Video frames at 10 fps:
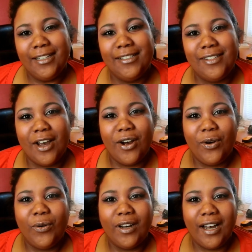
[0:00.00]

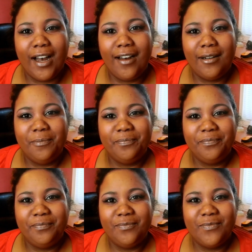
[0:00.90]
So
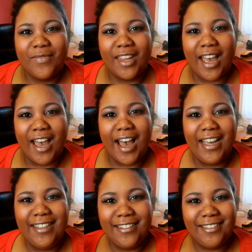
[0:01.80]

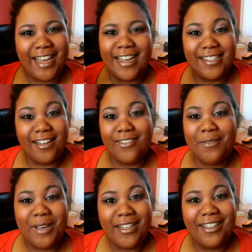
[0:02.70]
I can't tell if
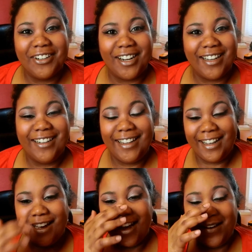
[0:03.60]
I'm yelling or
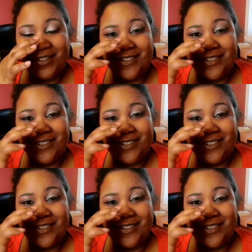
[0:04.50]
not.